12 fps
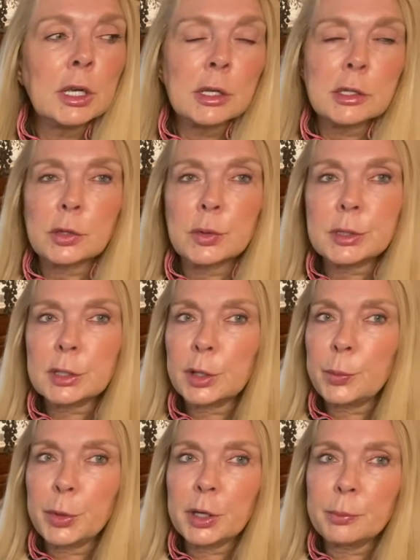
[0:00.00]
So instead
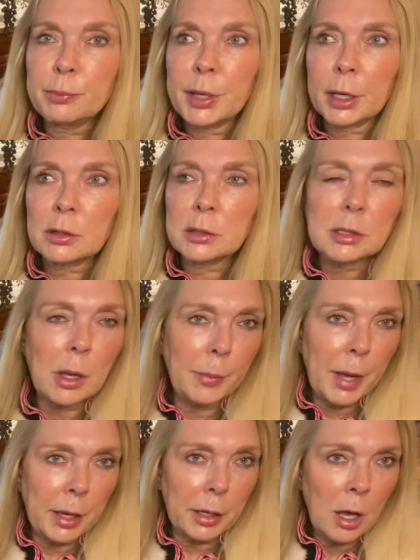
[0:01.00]
of putting pickles on
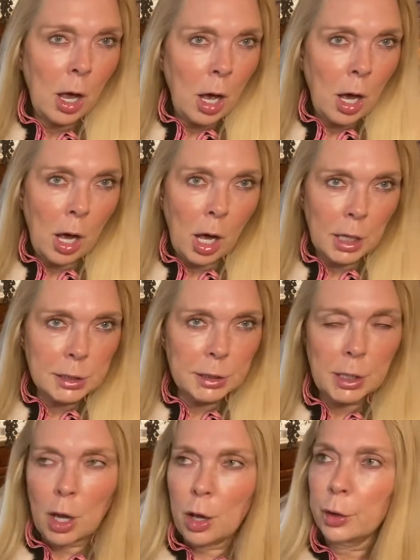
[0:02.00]
my hot
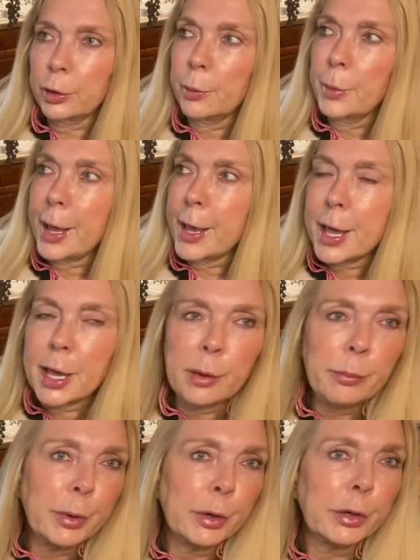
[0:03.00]
dog or my
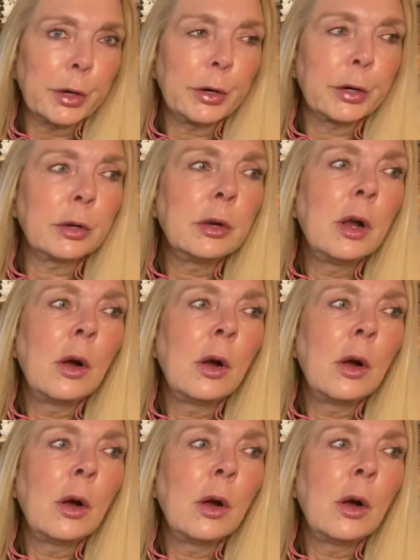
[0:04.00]
hamburger